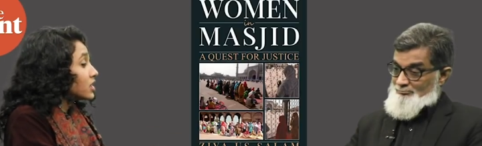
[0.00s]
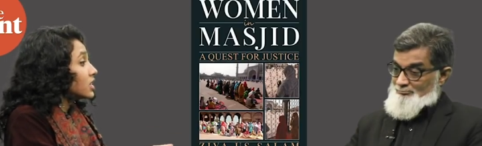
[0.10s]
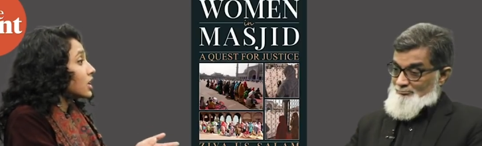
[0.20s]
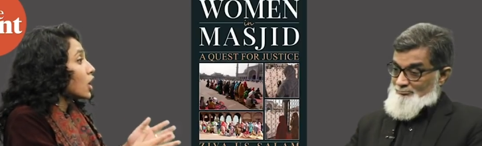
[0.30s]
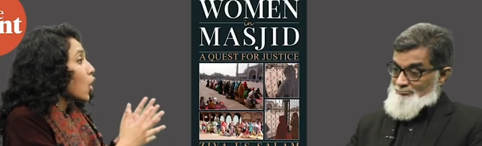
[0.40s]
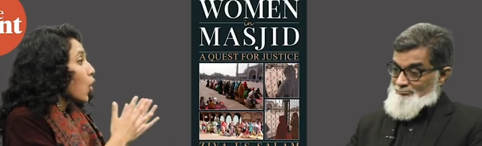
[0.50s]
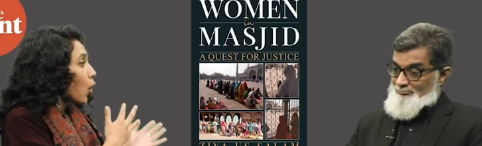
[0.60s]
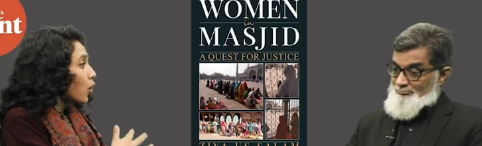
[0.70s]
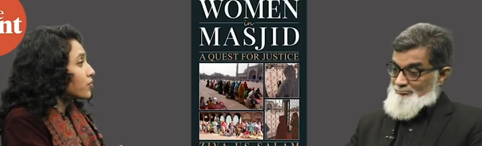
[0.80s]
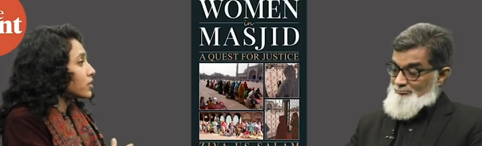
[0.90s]
Speaker 1: reading
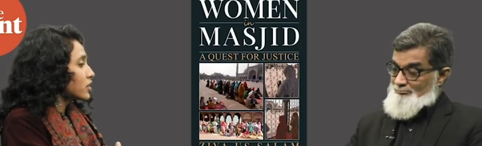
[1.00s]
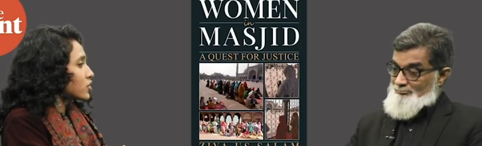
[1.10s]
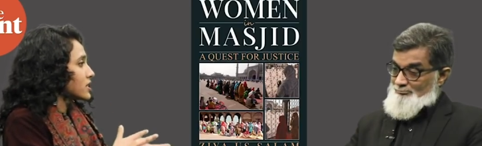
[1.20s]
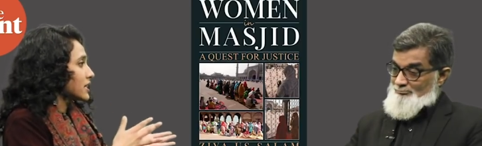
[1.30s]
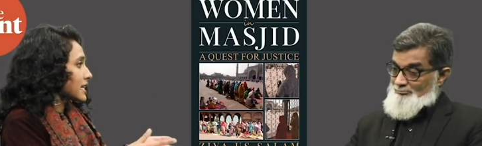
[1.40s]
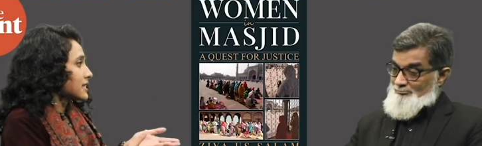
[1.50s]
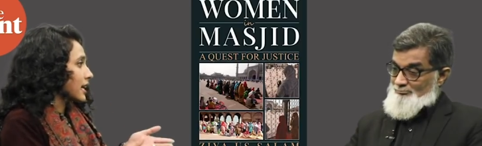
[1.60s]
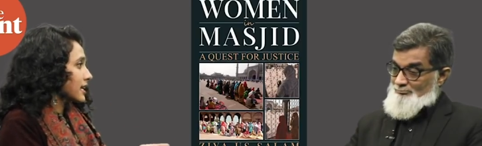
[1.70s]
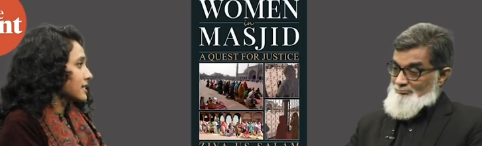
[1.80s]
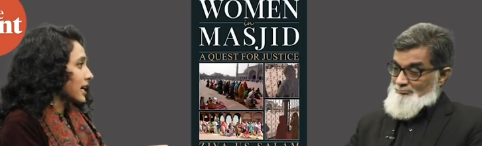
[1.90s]
of religious texts
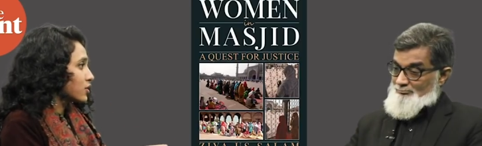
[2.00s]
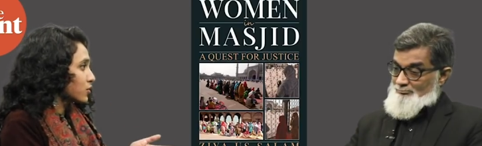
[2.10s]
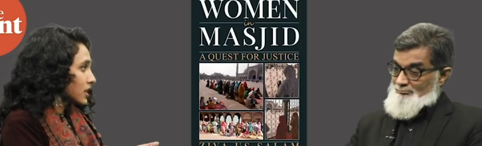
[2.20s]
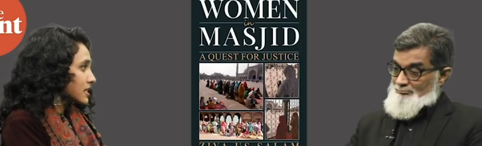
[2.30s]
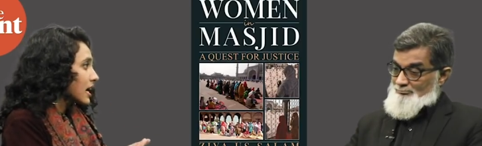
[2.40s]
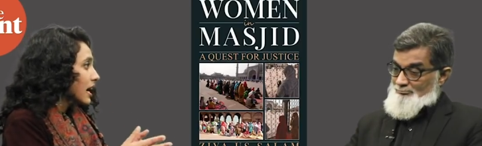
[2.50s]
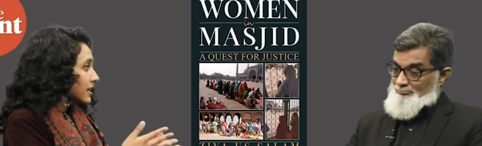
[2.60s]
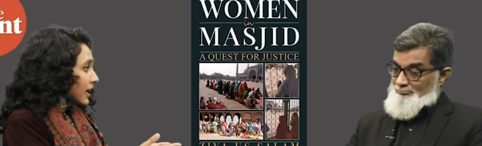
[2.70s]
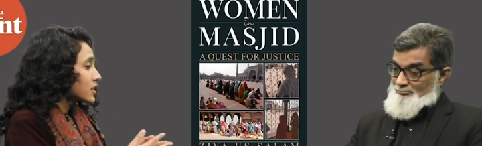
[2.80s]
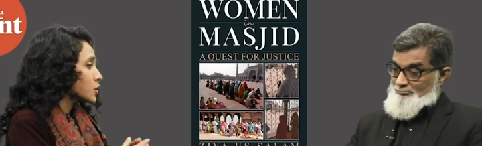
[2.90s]
that has led to this.
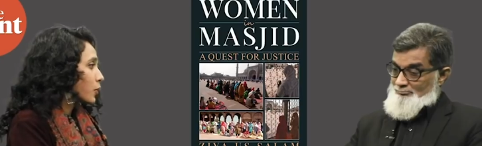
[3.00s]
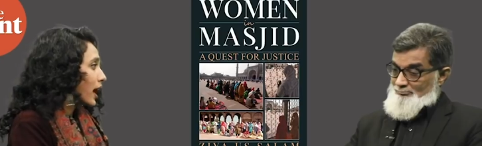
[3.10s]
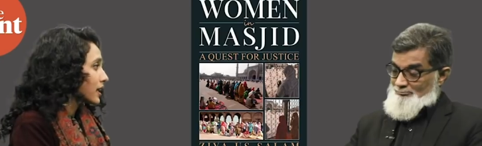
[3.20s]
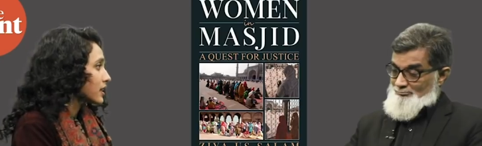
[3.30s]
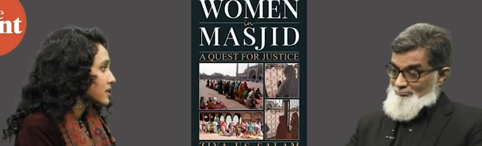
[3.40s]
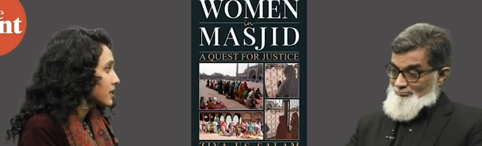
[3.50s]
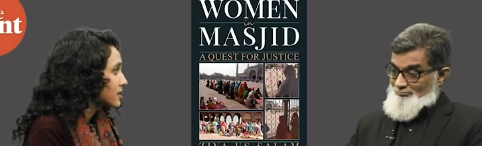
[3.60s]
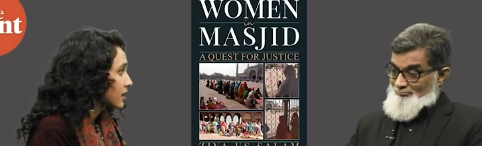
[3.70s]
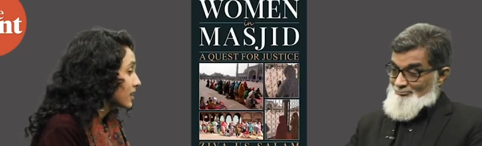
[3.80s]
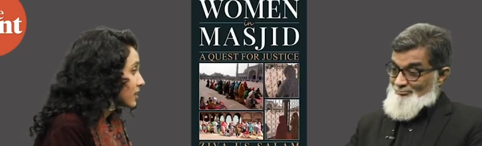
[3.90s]
Tell us why this
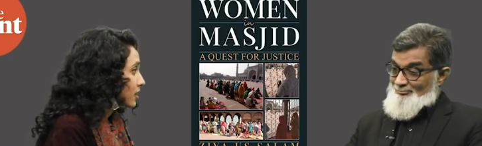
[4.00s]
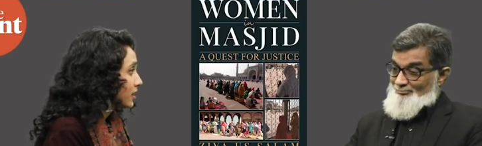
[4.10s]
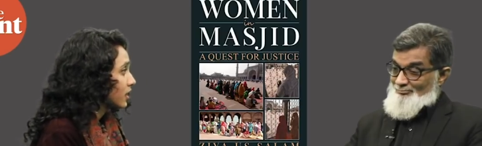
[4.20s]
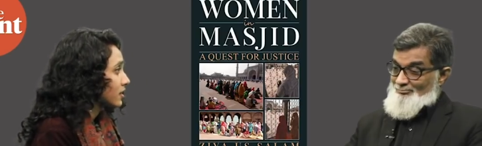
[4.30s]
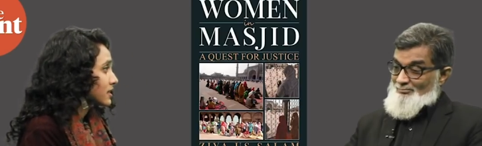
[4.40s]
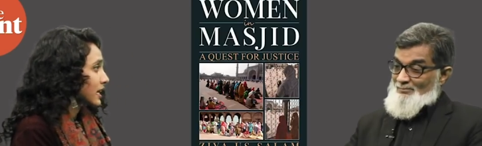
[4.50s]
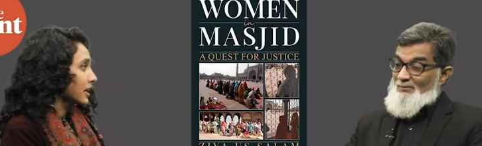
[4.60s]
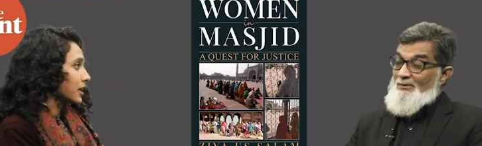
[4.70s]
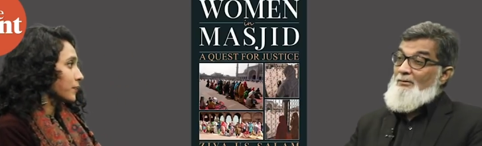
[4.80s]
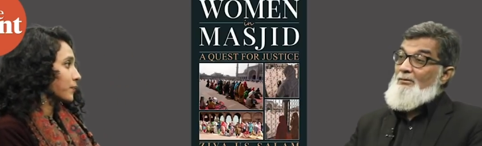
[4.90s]
is an incorrect
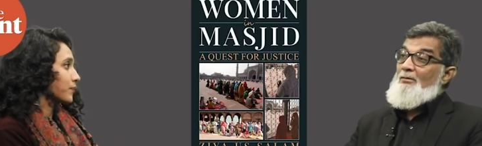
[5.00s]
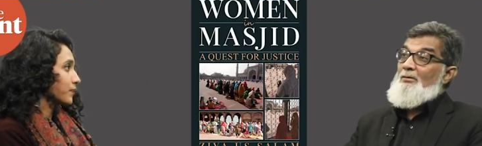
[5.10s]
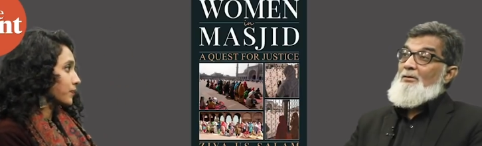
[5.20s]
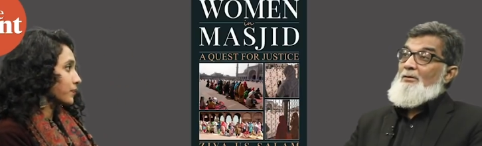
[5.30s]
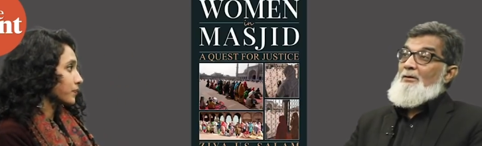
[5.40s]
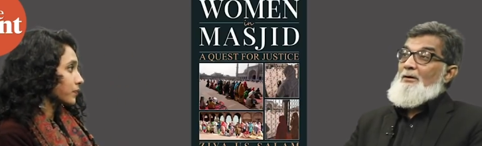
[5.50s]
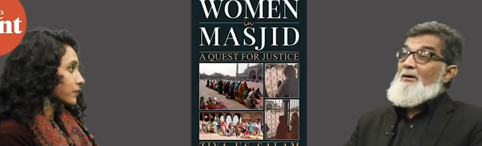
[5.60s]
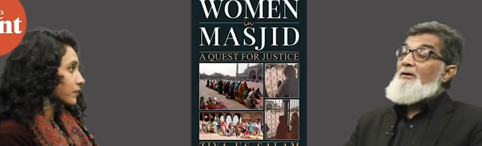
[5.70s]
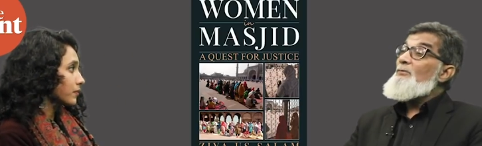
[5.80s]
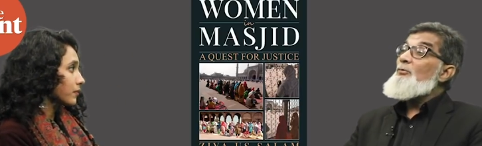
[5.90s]
understanding.
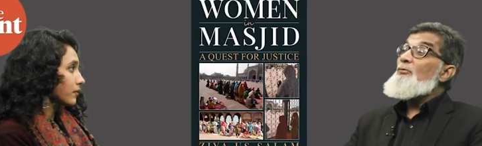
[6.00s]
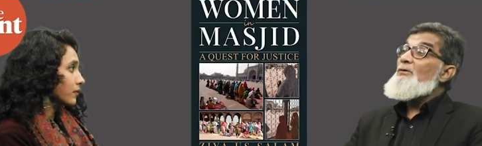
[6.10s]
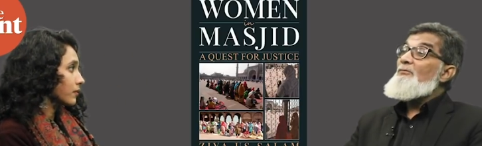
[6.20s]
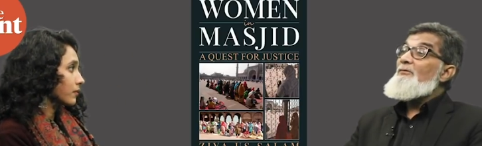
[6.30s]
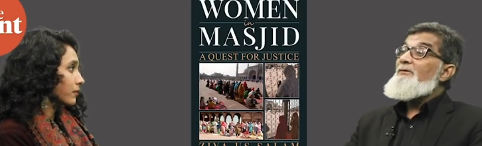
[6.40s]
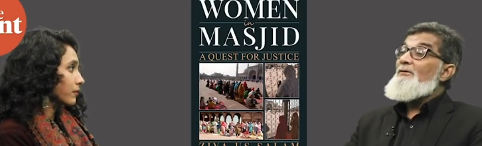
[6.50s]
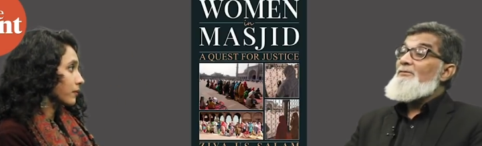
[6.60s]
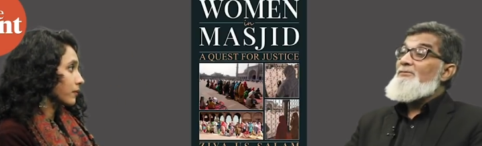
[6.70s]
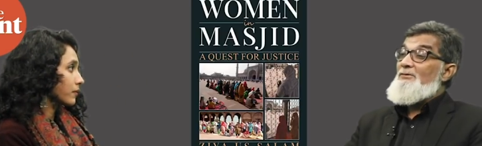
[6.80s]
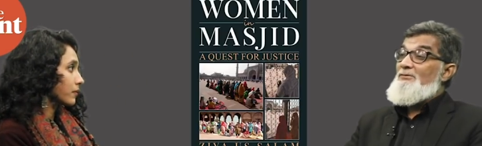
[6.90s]
Speaker 2: I guess whosoever
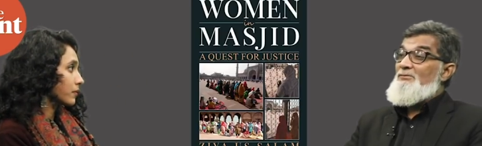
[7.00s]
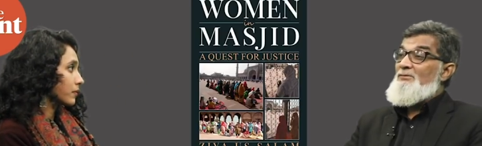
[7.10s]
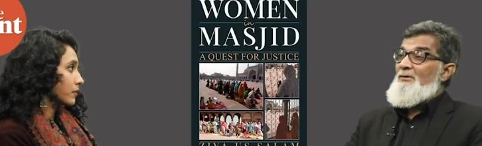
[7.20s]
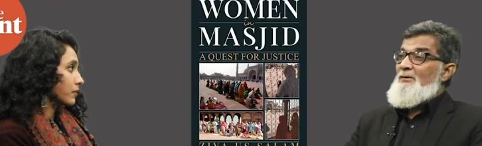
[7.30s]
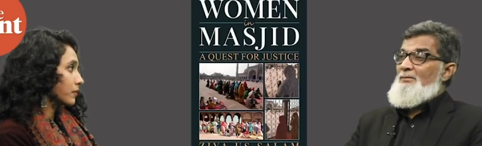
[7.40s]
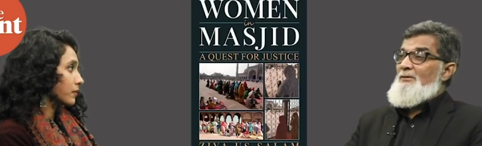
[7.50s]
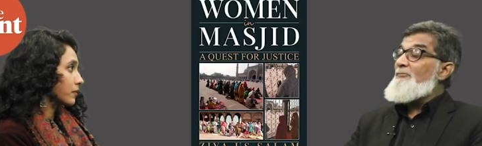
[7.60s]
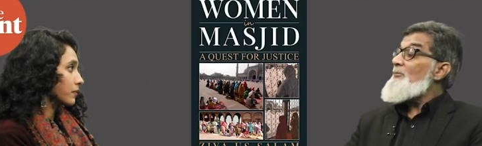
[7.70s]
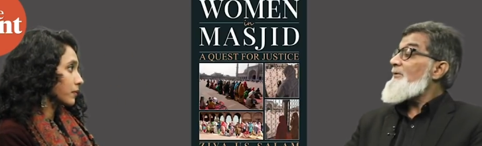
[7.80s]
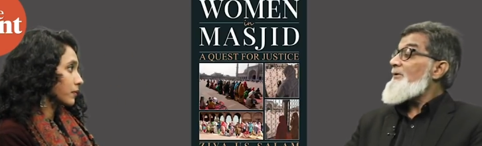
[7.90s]
tells us
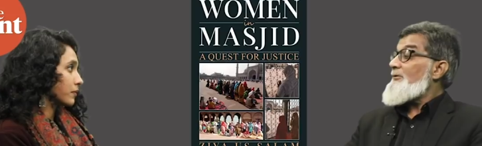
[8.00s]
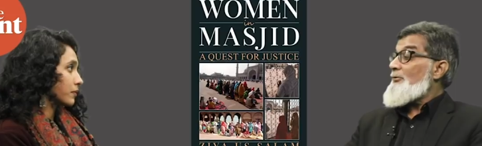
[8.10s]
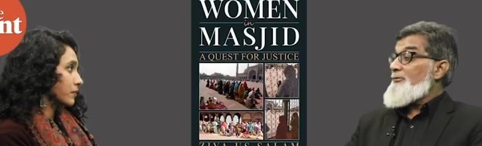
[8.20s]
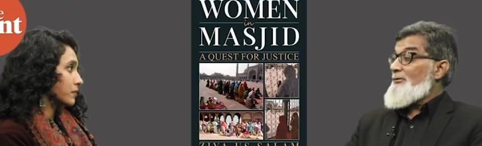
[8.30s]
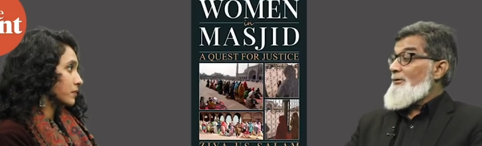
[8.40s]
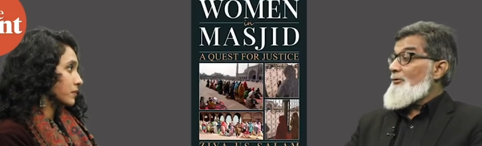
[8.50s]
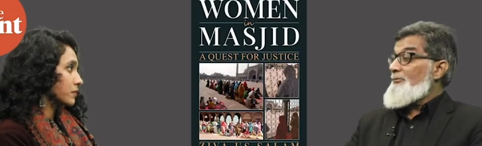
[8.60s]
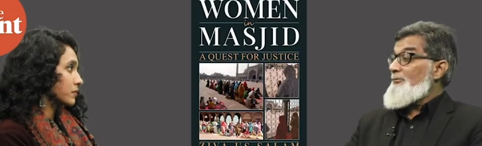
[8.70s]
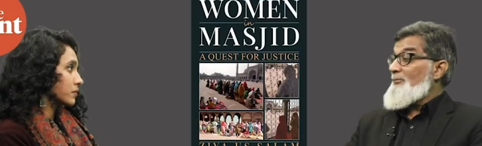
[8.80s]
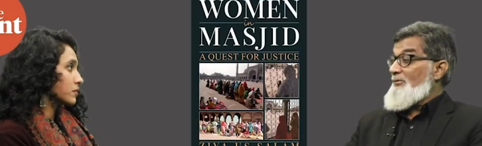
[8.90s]
that women are not
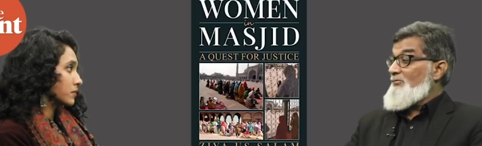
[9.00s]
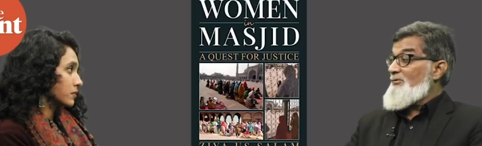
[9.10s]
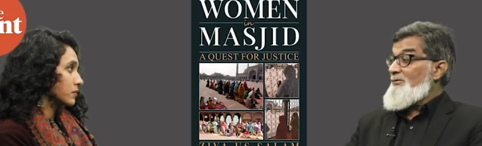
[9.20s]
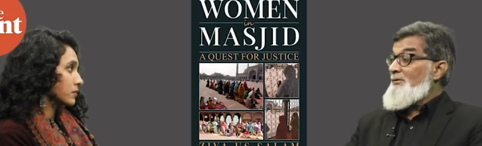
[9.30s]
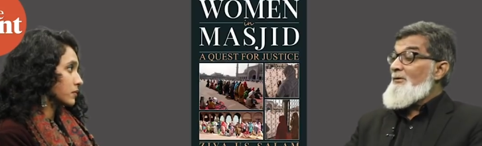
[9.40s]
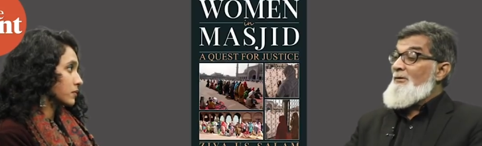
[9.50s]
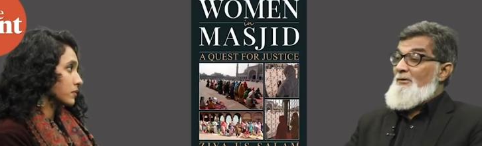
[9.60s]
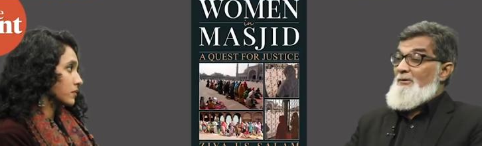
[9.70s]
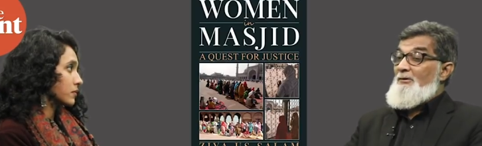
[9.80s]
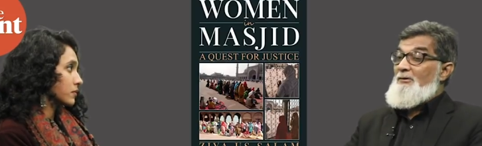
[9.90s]
allowed in masjid,
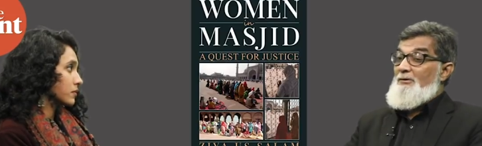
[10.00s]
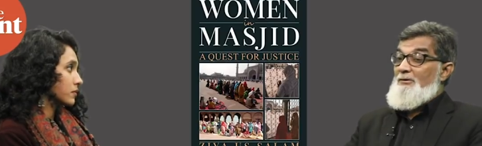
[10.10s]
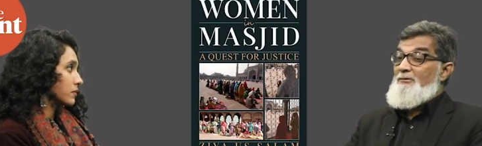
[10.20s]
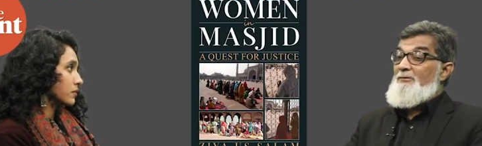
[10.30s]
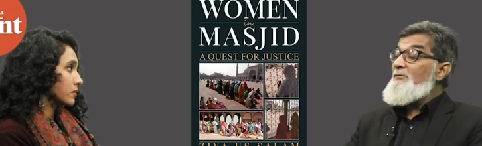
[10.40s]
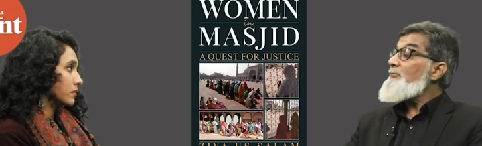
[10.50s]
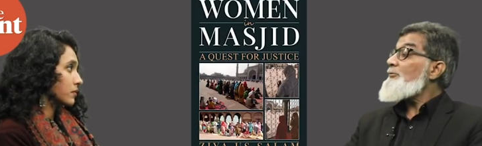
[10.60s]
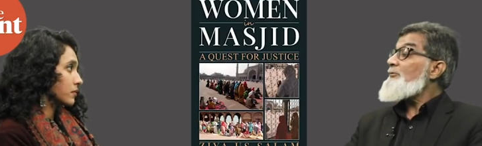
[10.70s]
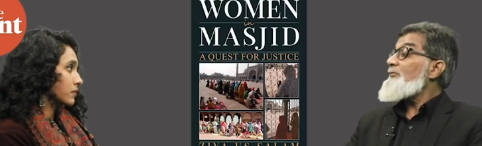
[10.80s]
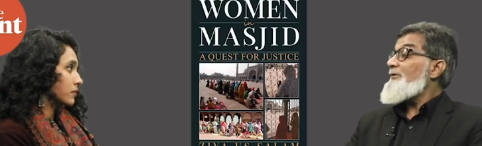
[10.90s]
he doesn't know the